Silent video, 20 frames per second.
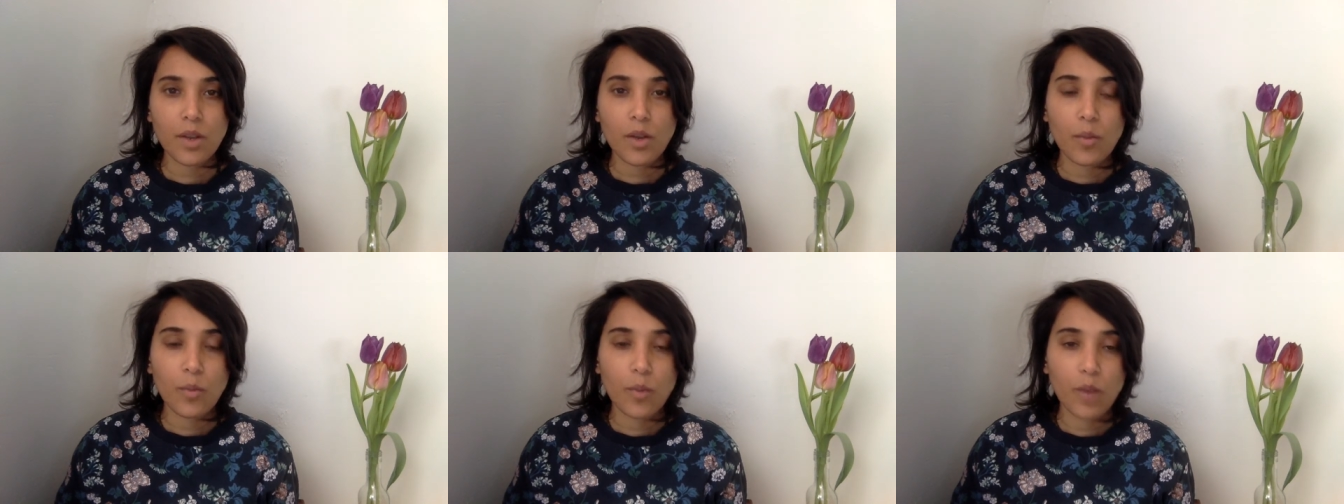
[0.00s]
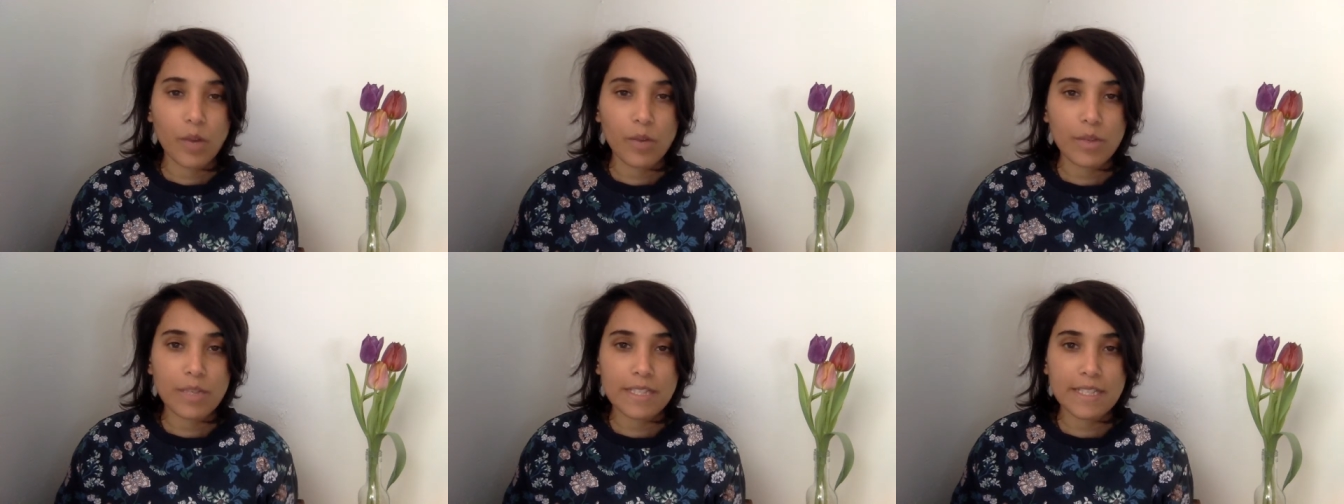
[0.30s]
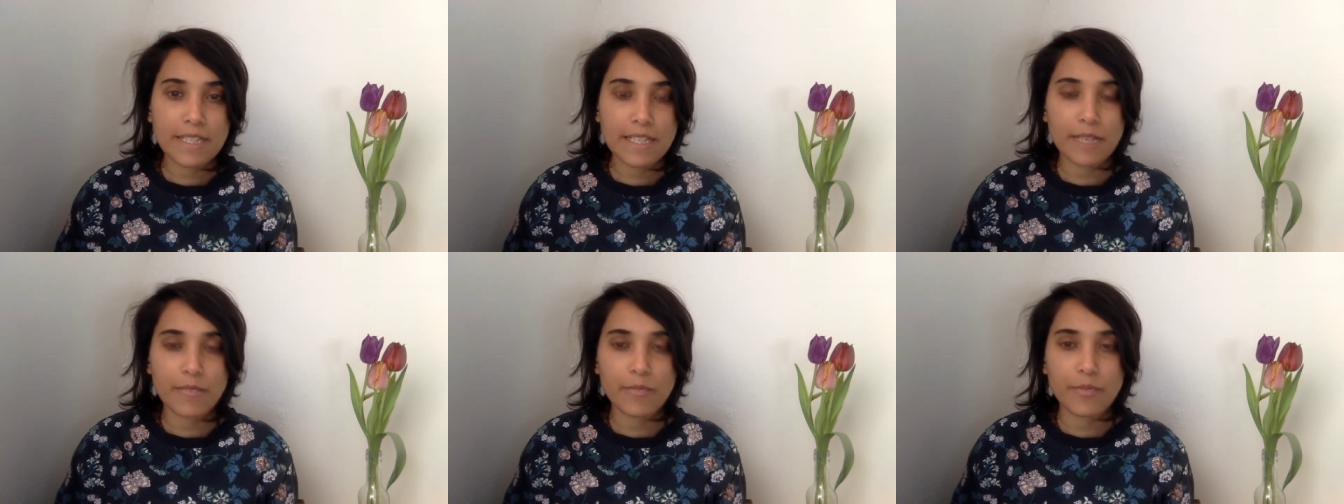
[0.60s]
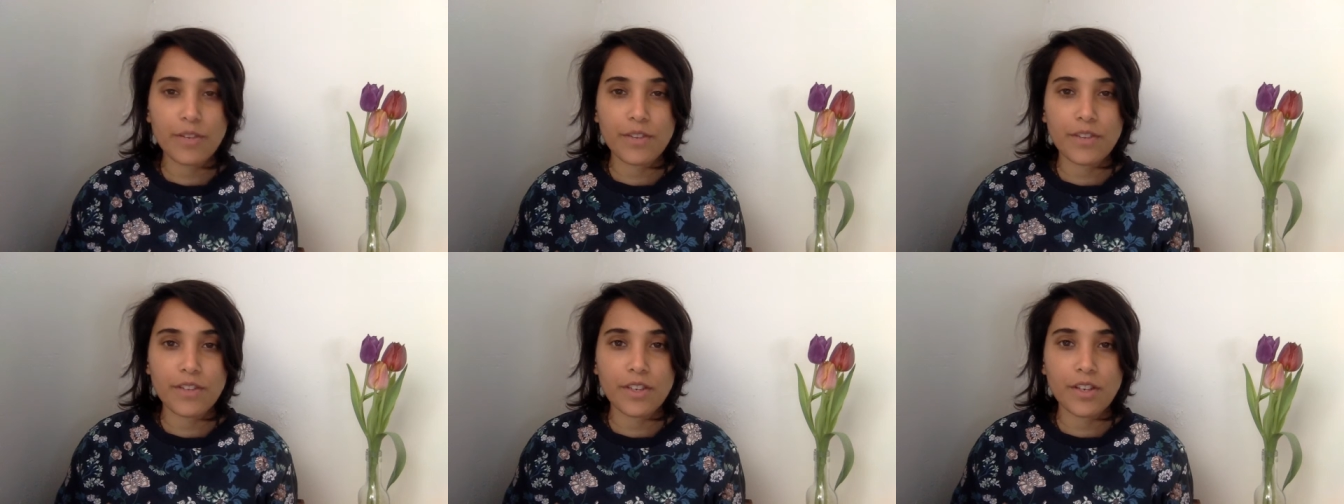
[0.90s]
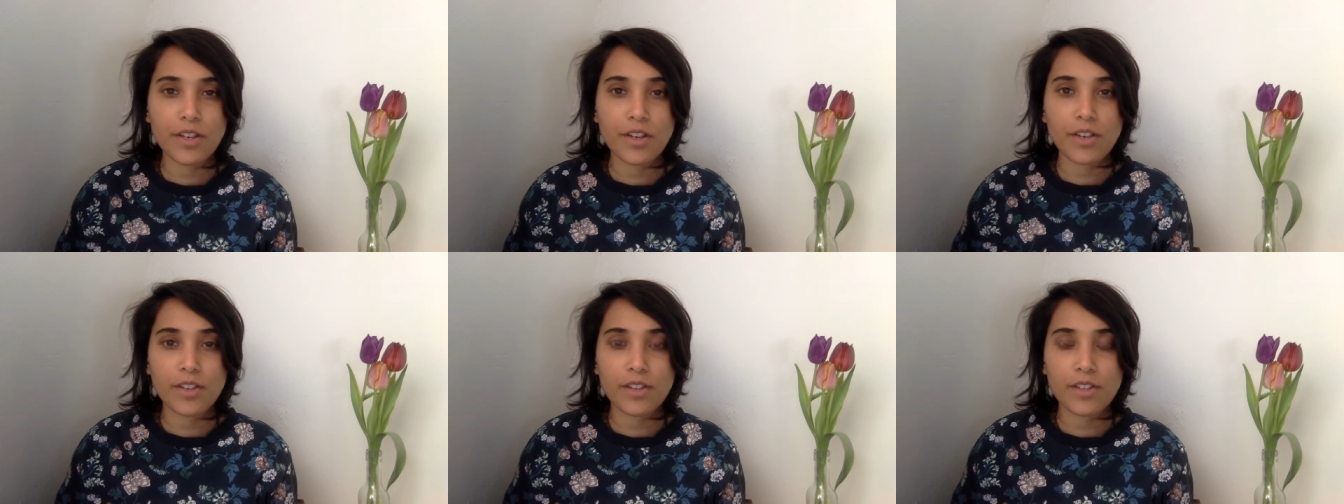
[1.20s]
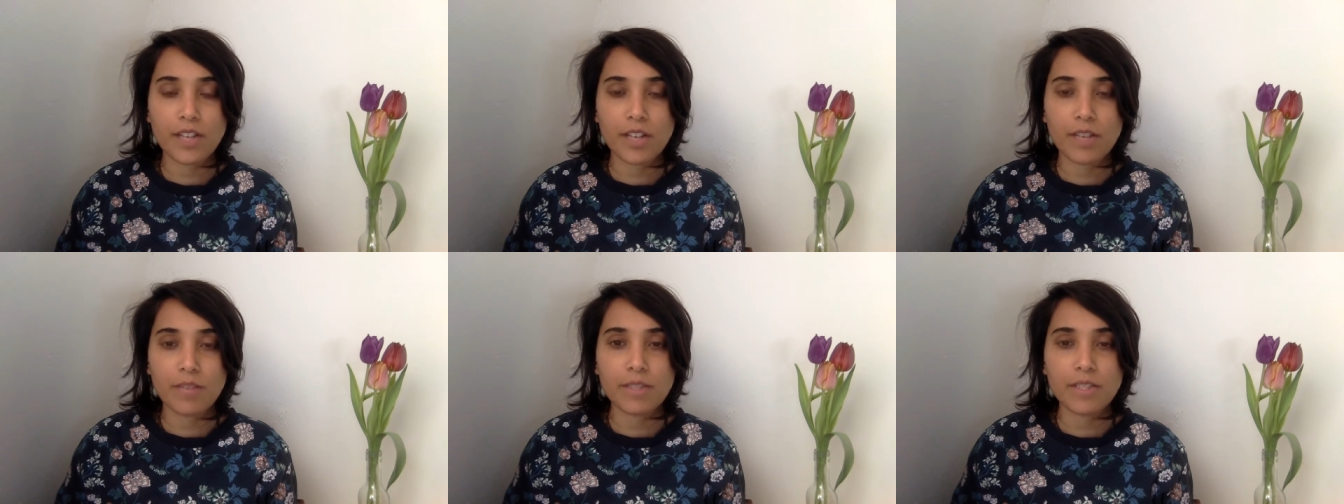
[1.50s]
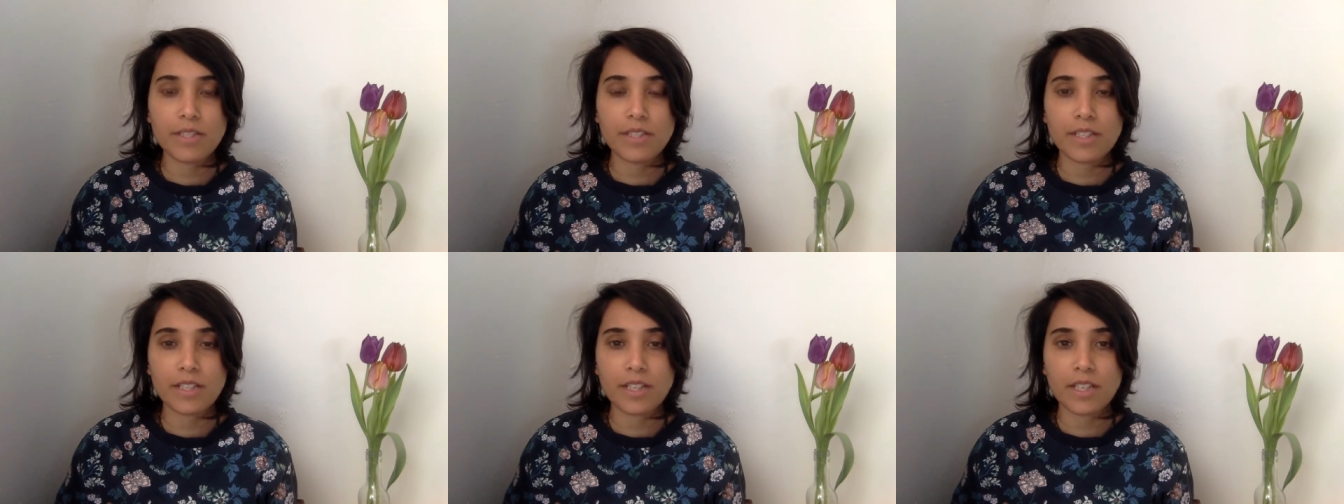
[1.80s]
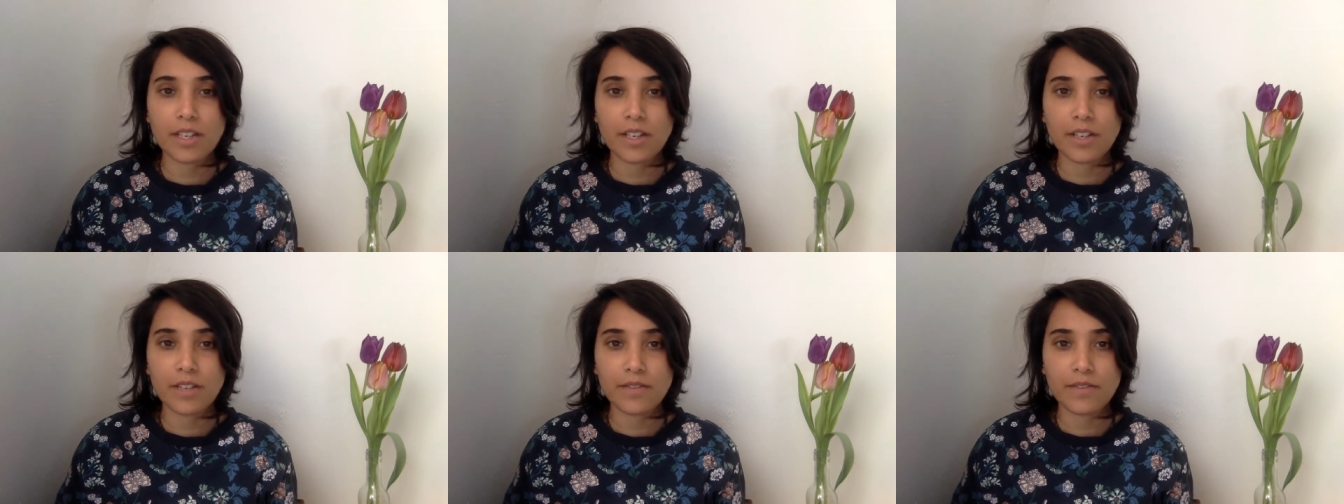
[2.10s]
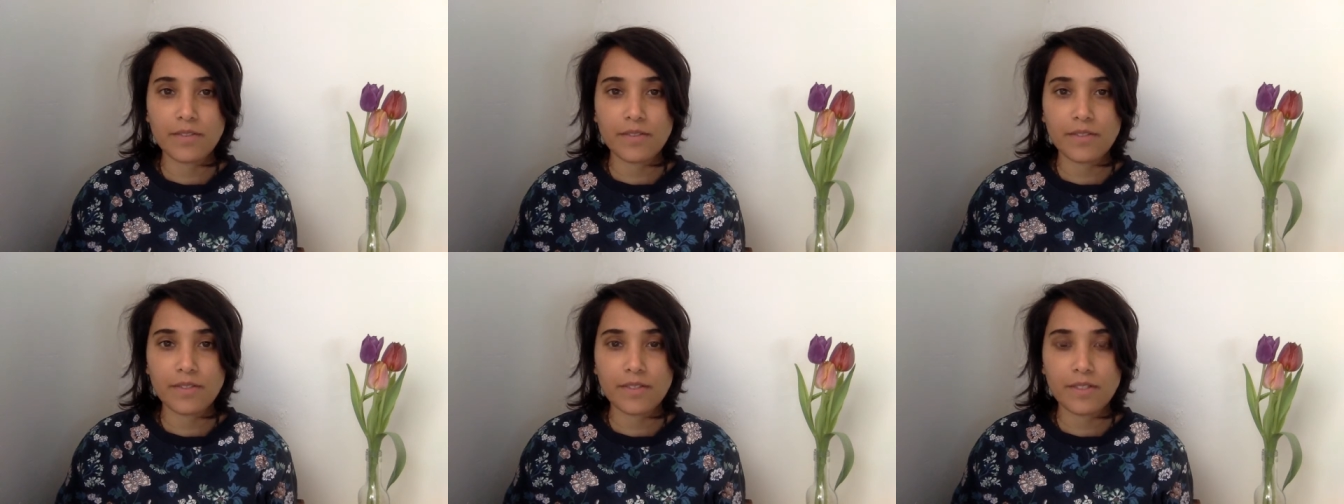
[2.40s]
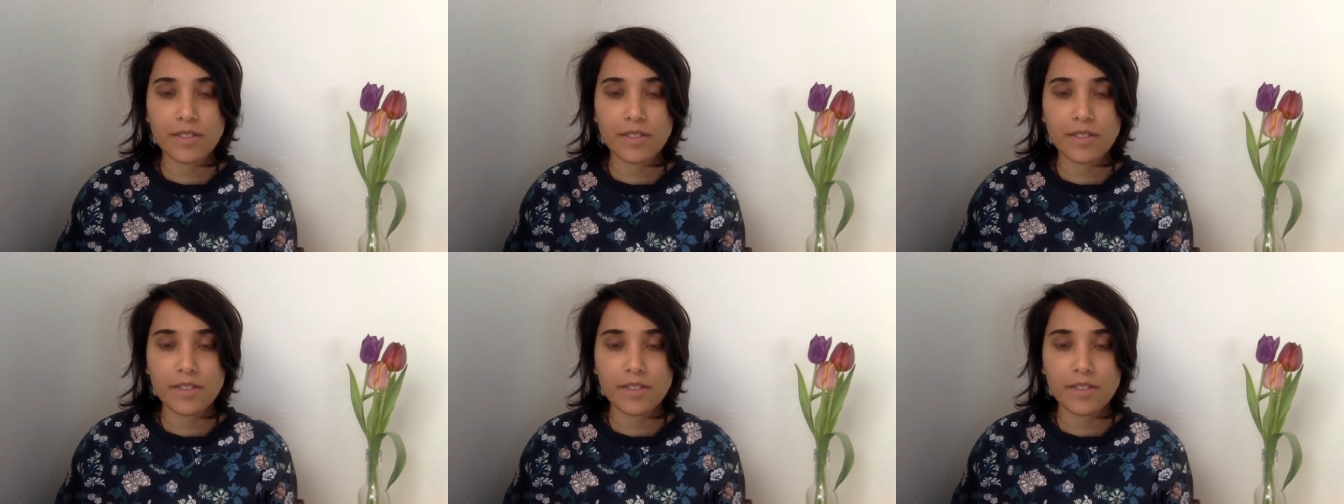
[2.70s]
While we celebrate the earth coming to life,